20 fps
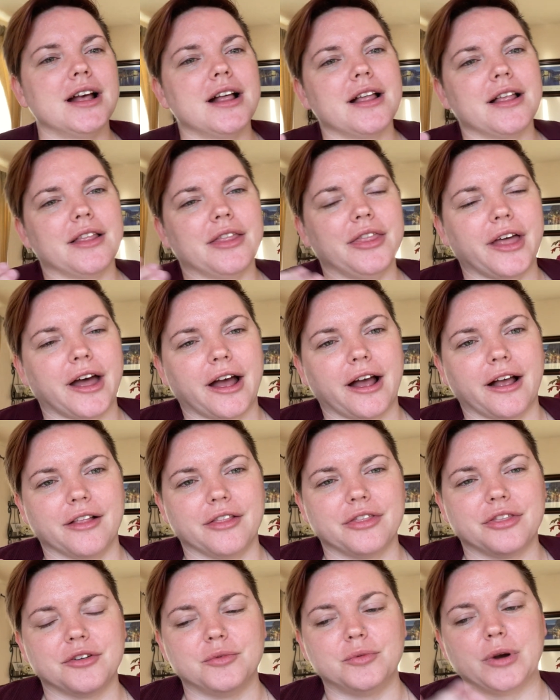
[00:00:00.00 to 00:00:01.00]

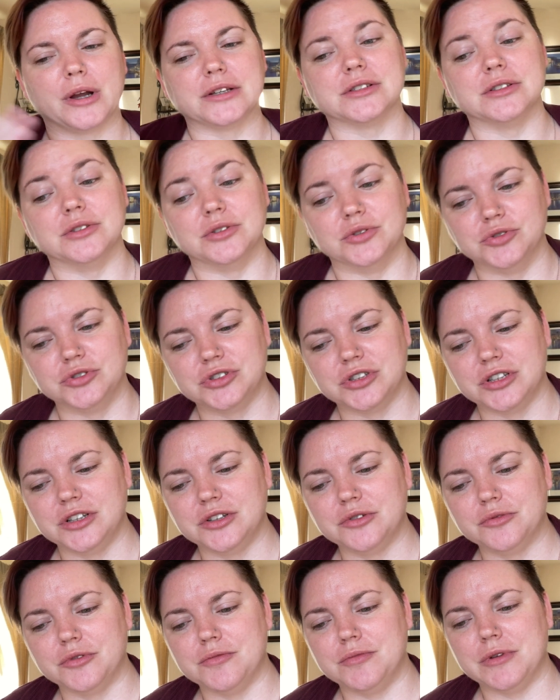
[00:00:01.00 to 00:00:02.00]
that the
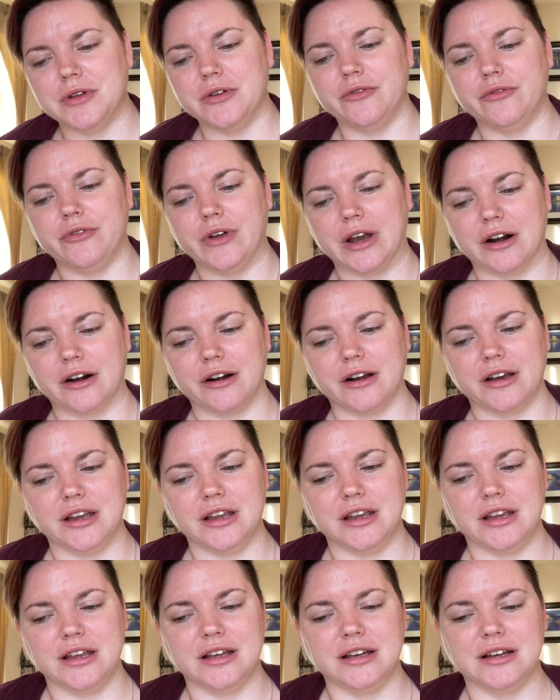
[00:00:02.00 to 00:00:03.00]
resolution would be
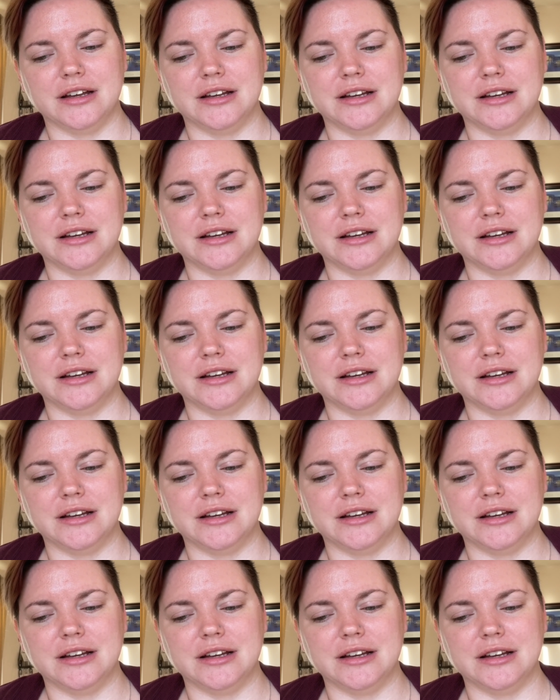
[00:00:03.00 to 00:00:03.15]
very